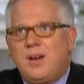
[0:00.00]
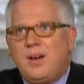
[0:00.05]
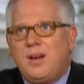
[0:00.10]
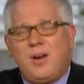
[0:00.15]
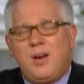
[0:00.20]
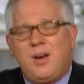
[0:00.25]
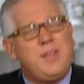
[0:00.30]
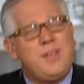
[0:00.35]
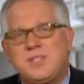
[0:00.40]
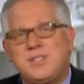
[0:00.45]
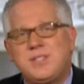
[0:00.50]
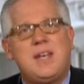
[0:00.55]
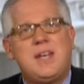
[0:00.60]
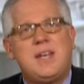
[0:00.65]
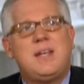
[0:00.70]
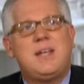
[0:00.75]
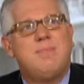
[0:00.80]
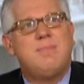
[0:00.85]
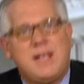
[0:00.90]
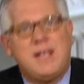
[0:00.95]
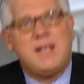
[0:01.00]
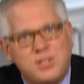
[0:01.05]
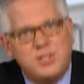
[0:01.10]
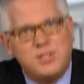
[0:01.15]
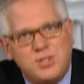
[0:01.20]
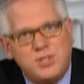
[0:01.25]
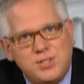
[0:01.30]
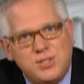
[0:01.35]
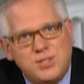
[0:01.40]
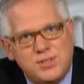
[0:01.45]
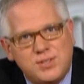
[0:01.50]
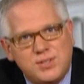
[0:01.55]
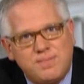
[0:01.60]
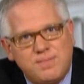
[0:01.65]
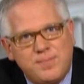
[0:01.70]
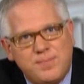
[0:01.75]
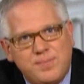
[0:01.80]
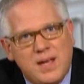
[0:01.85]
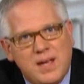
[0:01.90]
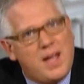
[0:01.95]
Are they sending messages?
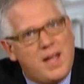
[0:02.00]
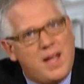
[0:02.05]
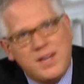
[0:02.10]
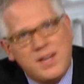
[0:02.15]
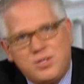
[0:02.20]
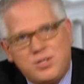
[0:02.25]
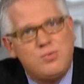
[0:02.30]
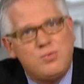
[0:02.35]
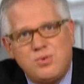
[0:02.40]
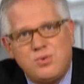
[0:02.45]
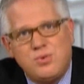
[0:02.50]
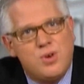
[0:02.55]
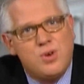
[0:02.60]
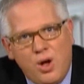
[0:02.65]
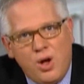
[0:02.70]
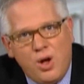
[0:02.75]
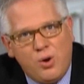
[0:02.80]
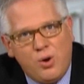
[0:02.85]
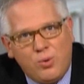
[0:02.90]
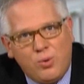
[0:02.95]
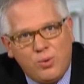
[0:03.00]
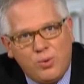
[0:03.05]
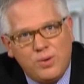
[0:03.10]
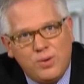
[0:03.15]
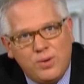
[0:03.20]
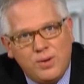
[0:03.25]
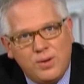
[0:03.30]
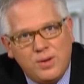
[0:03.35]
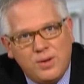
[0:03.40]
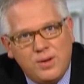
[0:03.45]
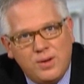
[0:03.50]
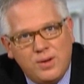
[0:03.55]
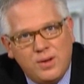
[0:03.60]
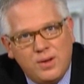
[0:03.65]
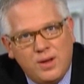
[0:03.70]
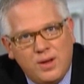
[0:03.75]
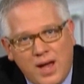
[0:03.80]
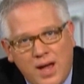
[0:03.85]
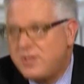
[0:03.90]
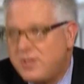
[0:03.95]
I don't know.
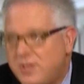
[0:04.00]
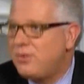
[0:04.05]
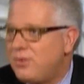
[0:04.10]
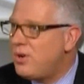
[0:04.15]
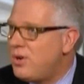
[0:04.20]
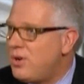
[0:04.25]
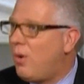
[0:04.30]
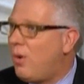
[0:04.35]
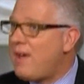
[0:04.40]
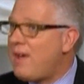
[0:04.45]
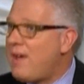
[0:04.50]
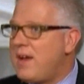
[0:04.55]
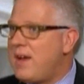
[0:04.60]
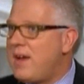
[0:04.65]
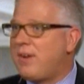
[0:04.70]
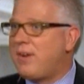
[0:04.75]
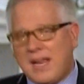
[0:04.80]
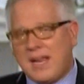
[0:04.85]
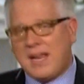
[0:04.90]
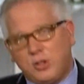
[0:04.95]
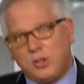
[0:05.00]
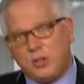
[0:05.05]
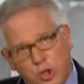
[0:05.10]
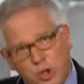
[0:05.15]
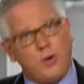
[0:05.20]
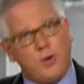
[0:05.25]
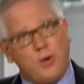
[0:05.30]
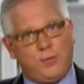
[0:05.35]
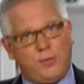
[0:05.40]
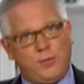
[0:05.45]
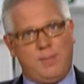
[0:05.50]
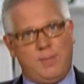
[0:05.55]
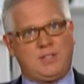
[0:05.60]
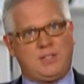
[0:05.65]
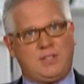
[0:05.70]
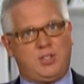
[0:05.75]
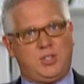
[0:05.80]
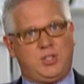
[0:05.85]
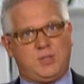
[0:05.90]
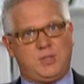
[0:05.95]
I don't know. I've never had to look for
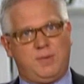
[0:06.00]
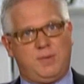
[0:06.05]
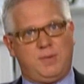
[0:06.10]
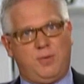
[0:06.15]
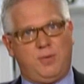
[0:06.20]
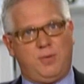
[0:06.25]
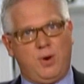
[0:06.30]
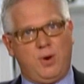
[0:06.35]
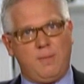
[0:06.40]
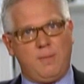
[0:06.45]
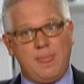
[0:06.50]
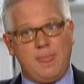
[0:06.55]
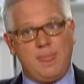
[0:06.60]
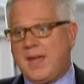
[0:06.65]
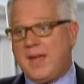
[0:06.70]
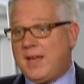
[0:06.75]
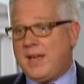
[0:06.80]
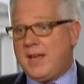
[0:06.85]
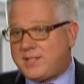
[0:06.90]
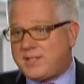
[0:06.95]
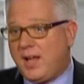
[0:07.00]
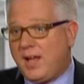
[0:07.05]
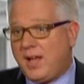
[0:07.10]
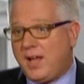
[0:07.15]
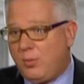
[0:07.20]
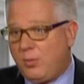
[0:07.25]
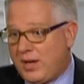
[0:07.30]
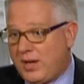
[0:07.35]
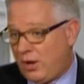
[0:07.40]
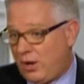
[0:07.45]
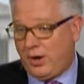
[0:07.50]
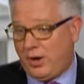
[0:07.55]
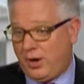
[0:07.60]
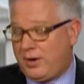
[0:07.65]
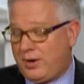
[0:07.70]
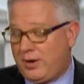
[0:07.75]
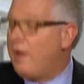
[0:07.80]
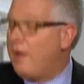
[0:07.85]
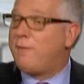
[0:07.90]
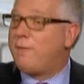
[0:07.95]
messages before until we
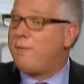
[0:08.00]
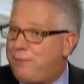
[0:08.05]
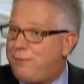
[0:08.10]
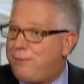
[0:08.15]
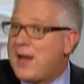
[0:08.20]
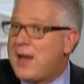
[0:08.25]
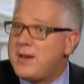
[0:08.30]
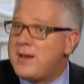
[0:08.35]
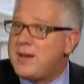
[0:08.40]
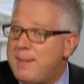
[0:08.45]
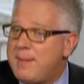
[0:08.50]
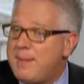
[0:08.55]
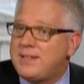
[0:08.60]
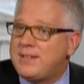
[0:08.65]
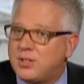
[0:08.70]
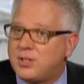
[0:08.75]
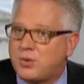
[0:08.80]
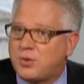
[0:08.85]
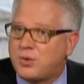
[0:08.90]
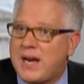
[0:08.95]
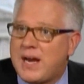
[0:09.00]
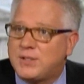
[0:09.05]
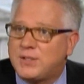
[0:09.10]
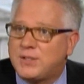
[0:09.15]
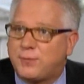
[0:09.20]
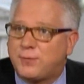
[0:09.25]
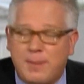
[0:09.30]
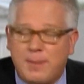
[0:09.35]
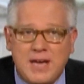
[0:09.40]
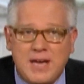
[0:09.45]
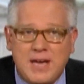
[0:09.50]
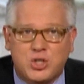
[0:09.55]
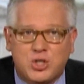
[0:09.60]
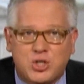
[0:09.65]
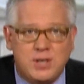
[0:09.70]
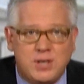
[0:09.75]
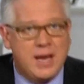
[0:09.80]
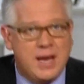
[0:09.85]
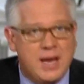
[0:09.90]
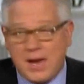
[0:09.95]
heard fundamental
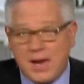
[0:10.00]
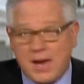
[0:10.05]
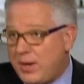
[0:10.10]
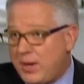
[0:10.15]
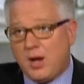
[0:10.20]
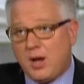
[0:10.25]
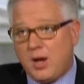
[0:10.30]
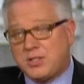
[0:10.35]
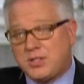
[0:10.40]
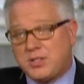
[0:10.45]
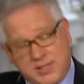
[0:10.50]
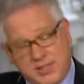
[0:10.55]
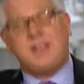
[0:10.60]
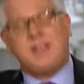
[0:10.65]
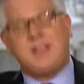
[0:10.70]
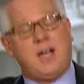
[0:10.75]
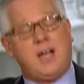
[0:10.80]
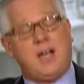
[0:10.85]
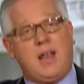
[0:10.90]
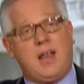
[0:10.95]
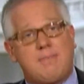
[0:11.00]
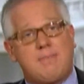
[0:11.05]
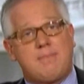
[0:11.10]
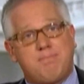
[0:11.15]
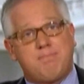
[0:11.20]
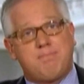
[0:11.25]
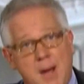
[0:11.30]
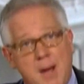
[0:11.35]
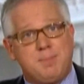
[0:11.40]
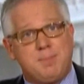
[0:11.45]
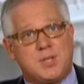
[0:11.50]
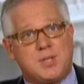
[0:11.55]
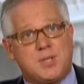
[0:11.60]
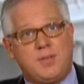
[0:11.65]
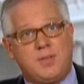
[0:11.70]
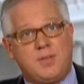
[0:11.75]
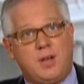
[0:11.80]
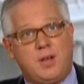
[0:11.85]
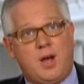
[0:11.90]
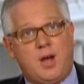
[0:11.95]
transformation, and we all sat there like bumps on
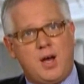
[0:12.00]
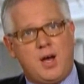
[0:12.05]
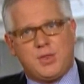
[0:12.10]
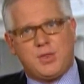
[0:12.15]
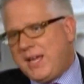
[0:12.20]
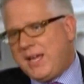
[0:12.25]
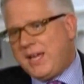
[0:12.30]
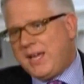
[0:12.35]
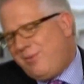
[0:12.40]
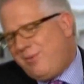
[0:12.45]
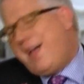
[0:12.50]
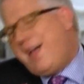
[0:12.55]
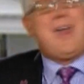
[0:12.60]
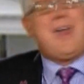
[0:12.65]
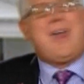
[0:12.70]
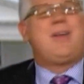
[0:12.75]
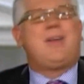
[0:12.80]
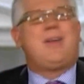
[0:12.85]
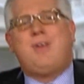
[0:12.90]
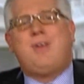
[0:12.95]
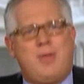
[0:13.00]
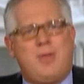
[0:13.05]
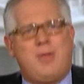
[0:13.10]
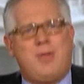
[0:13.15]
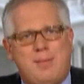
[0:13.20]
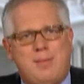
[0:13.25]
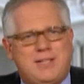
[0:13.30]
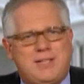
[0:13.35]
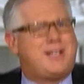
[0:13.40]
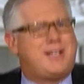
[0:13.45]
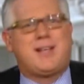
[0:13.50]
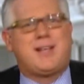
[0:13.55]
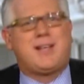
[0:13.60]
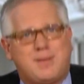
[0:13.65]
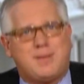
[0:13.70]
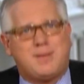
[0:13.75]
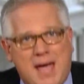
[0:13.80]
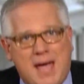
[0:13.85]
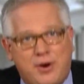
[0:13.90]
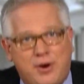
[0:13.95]
the log thinking, well, I don't even know what that means. It doesn't
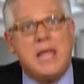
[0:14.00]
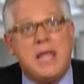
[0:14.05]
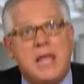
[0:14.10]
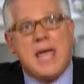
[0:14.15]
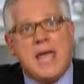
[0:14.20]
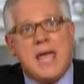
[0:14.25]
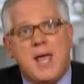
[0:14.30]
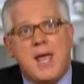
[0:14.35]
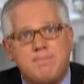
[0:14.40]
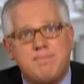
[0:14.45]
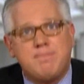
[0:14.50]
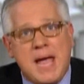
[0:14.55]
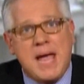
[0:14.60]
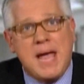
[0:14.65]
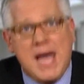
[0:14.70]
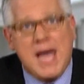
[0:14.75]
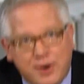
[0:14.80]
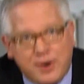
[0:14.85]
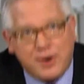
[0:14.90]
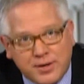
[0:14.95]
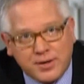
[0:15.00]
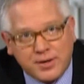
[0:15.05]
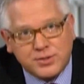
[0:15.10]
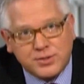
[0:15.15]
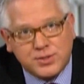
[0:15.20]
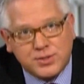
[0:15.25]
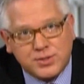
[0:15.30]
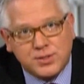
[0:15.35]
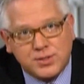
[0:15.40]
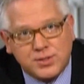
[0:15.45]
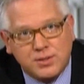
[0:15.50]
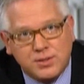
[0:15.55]
matter. It matters.